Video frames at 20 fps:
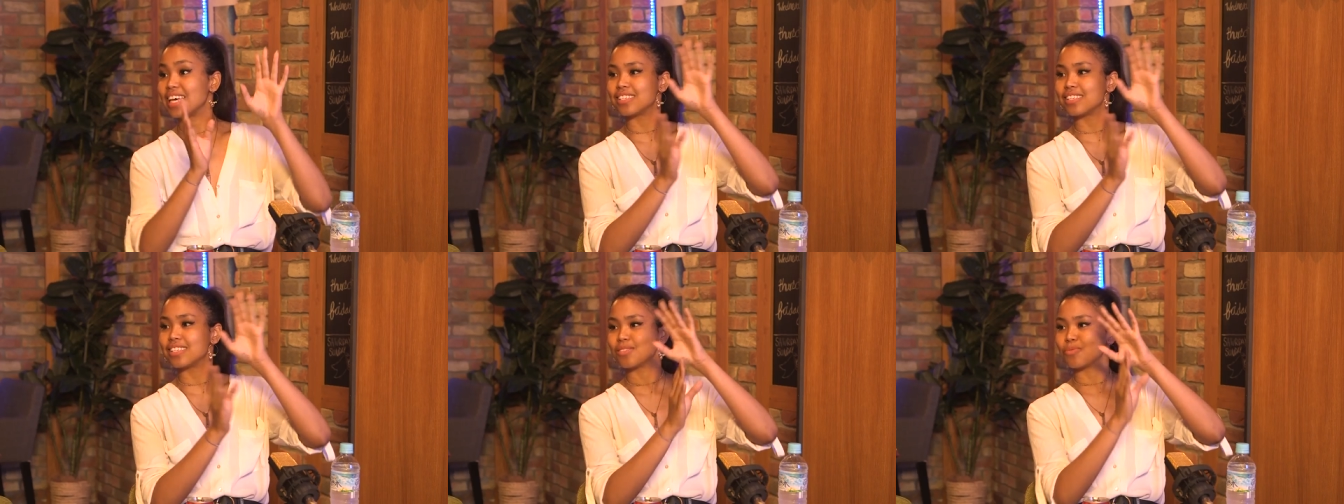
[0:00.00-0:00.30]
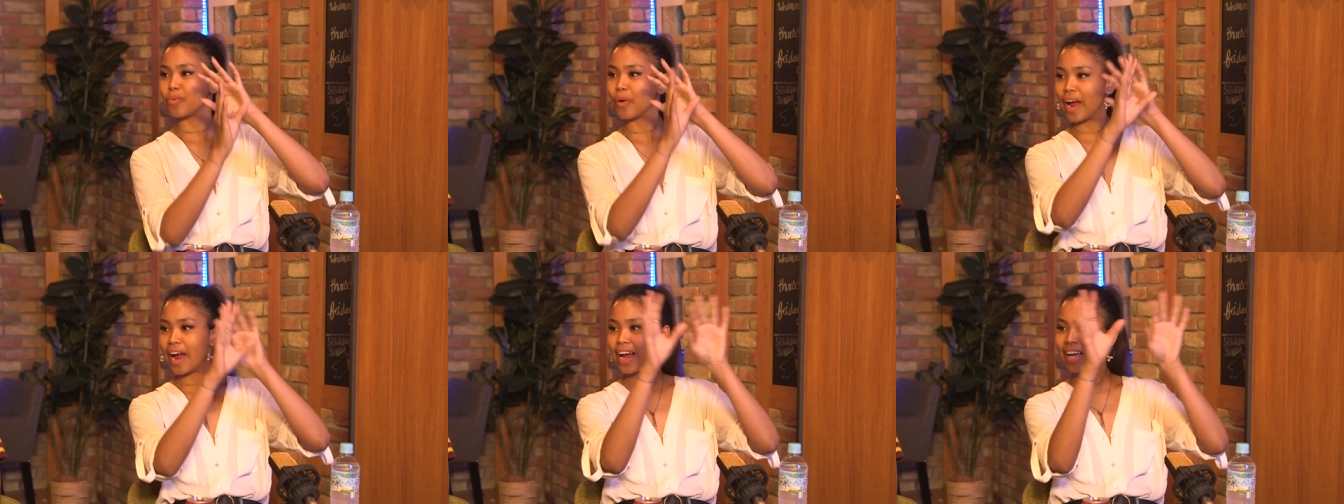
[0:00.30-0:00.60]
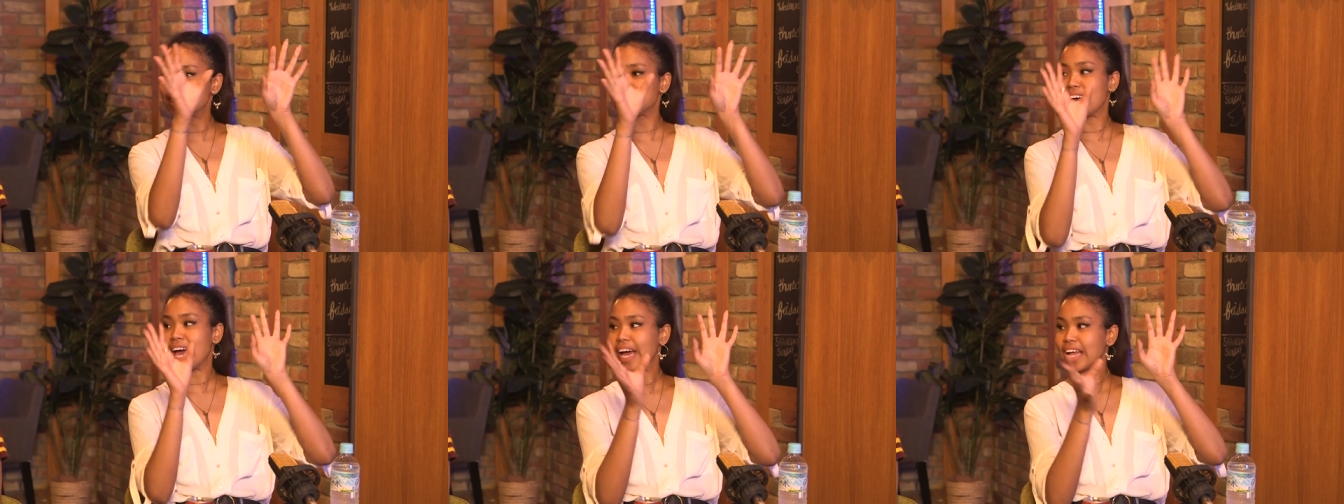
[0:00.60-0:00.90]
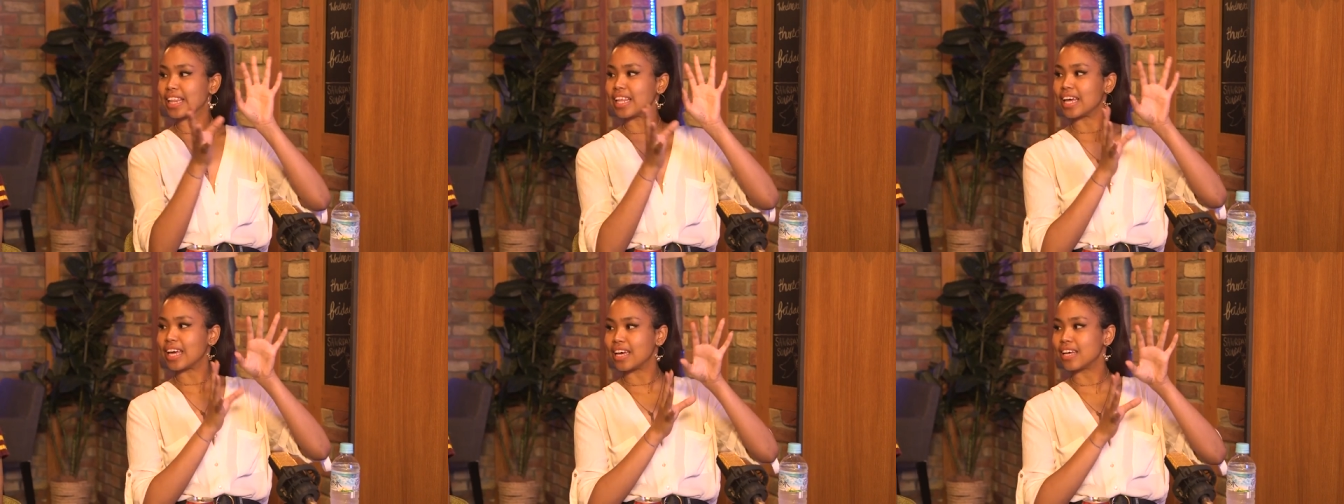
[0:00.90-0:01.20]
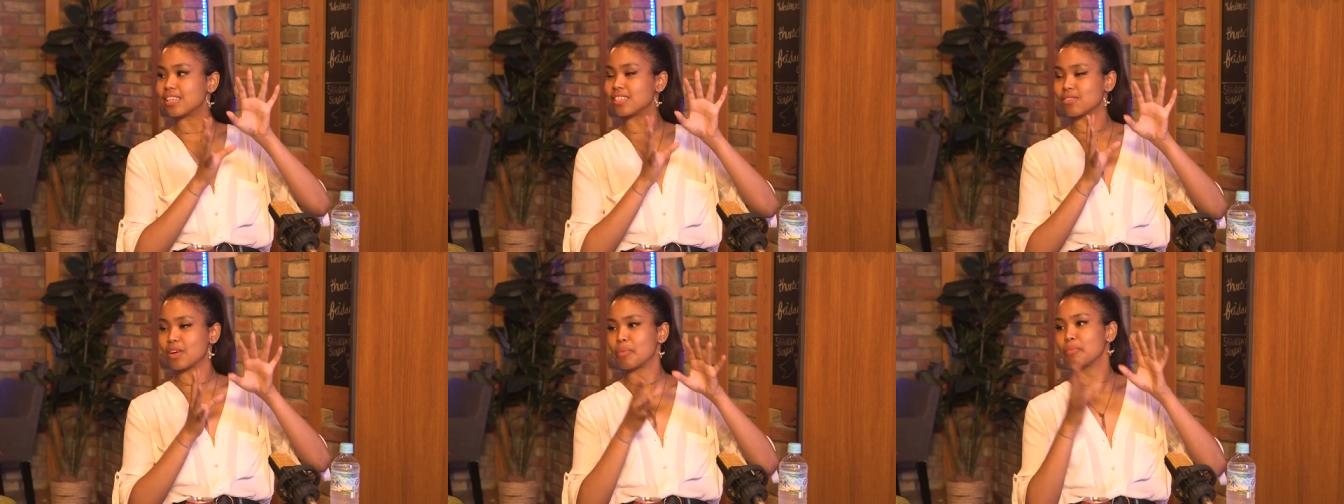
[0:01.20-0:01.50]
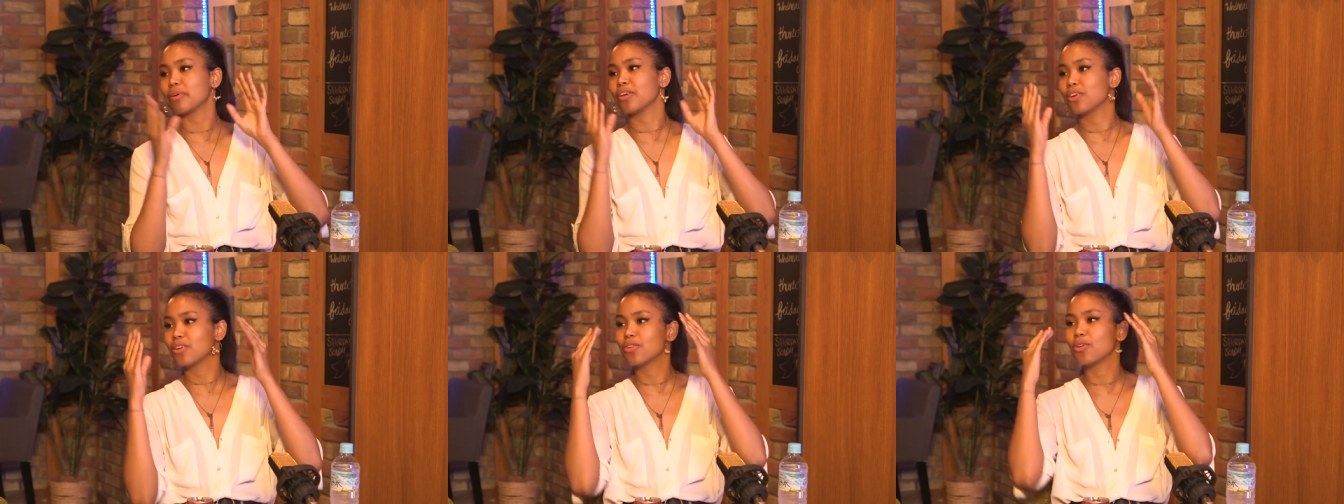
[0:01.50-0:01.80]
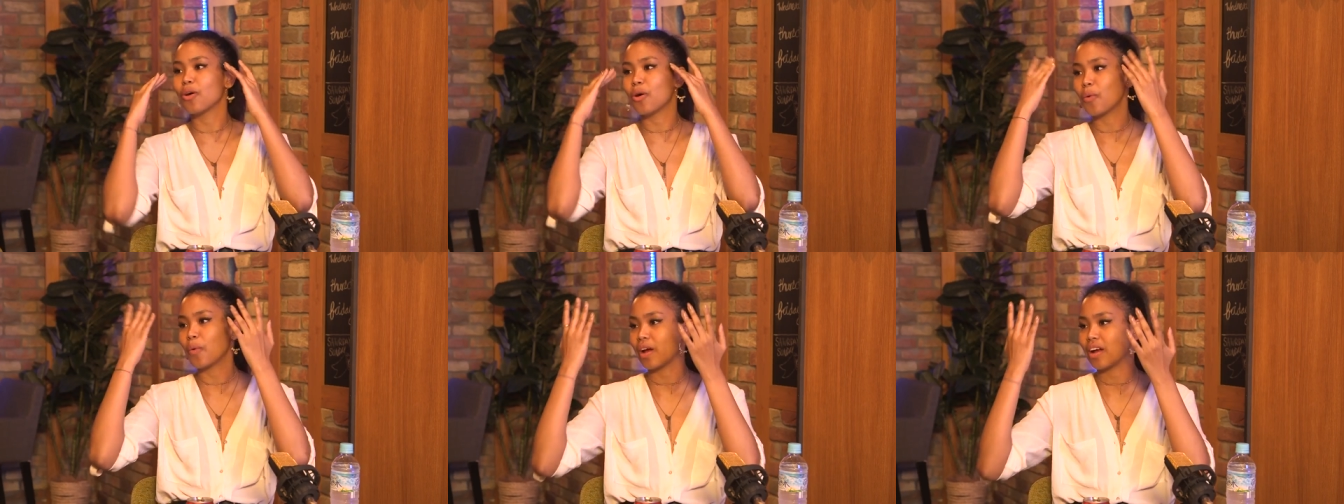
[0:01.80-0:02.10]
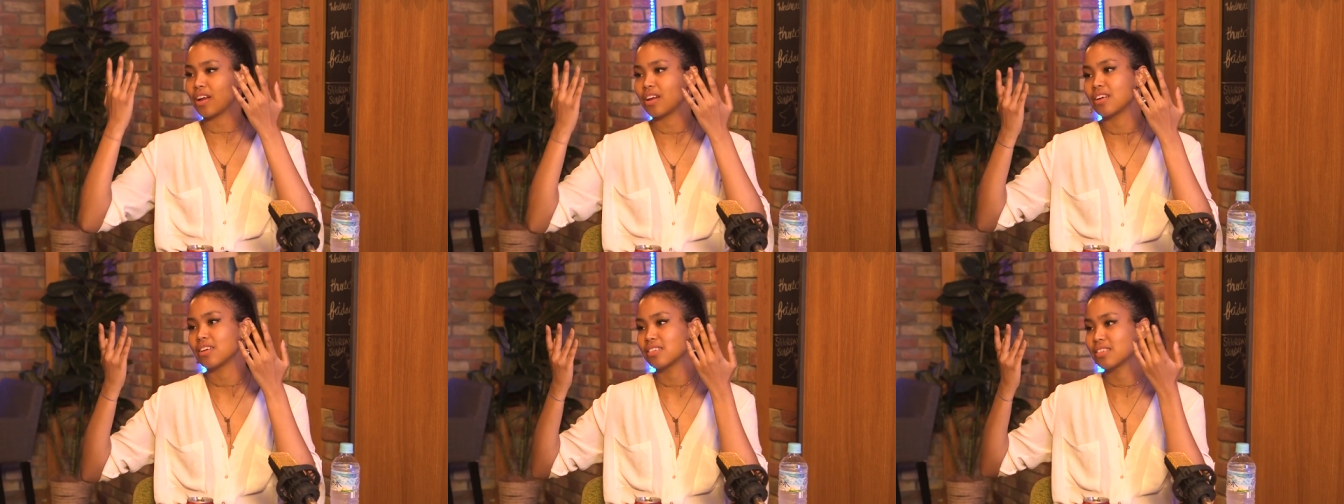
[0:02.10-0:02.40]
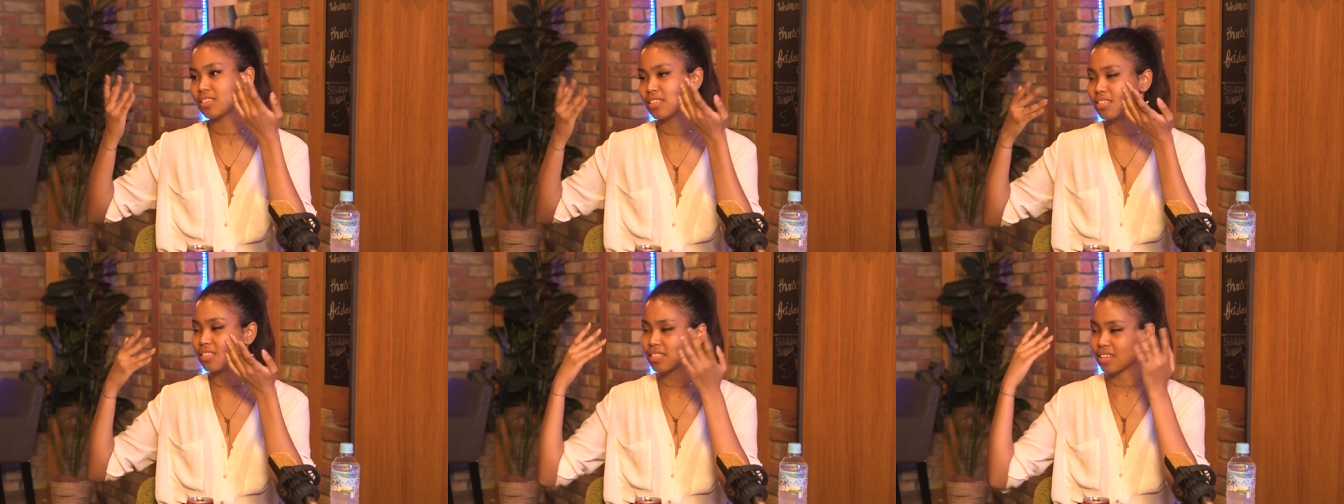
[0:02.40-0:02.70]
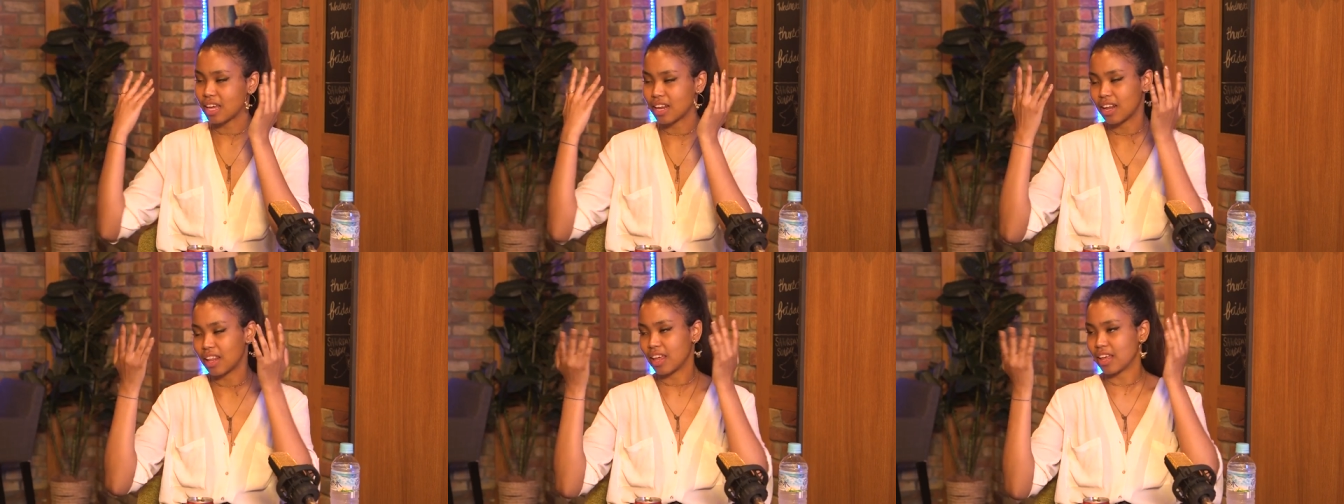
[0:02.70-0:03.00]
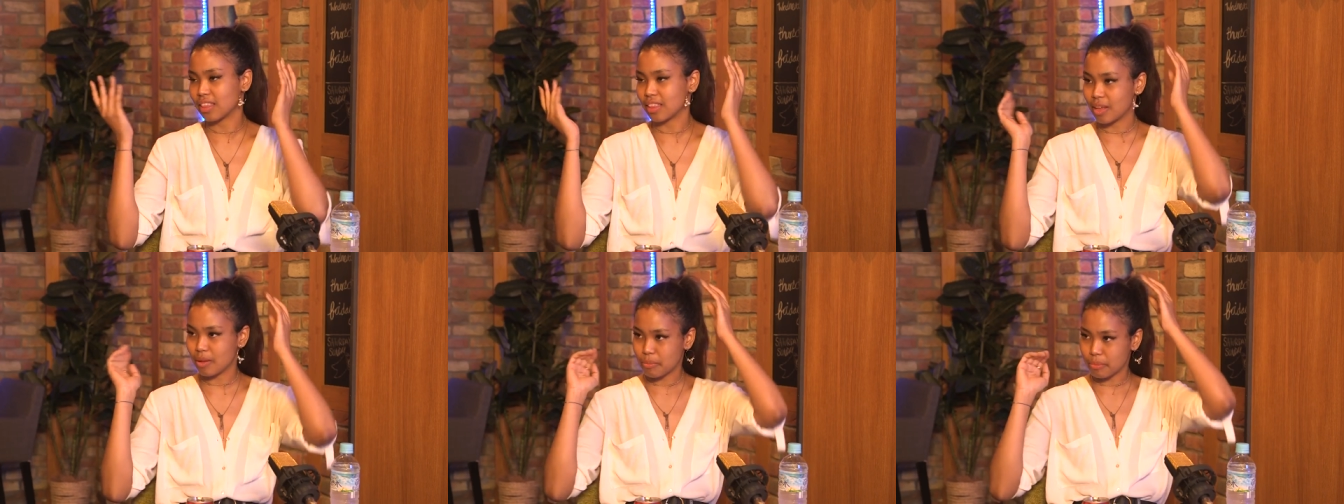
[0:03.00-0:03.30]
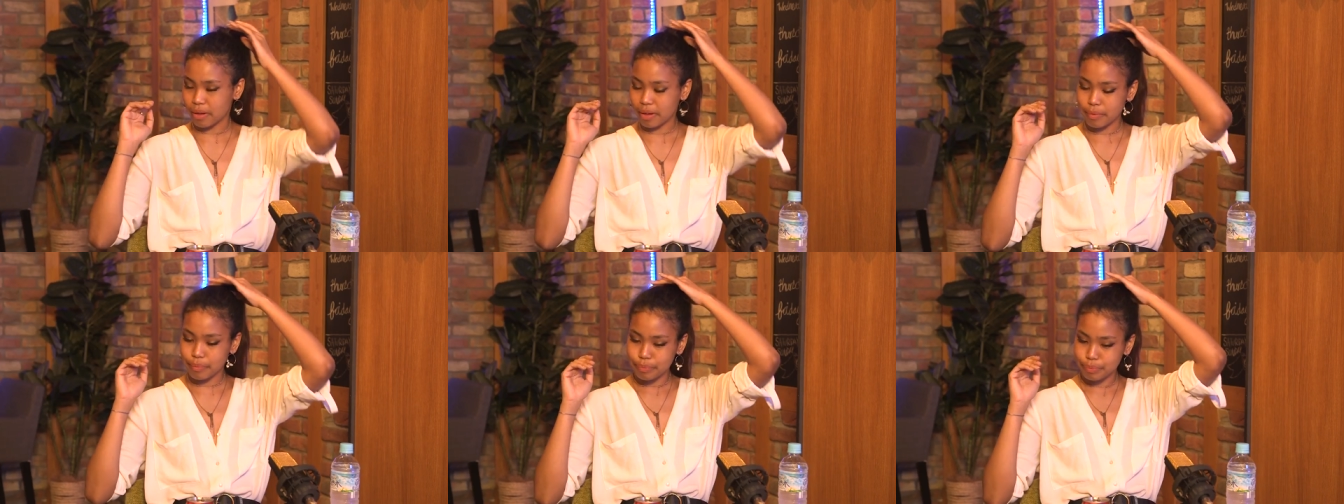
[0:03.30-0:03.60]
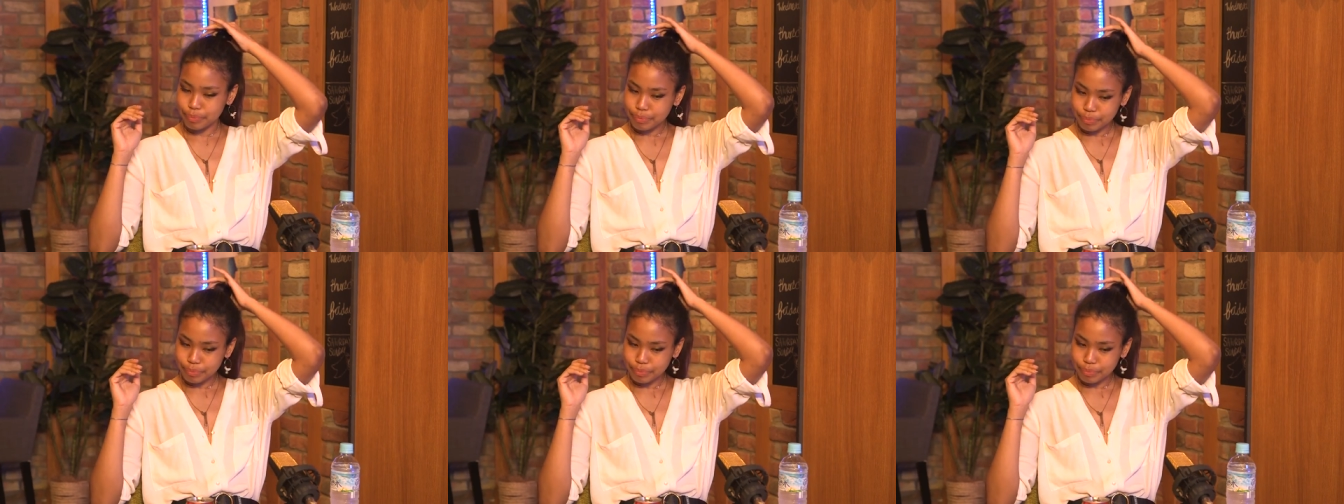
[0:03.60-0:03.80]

is where exactly it is, right? But you know where it is. It's kind of like that.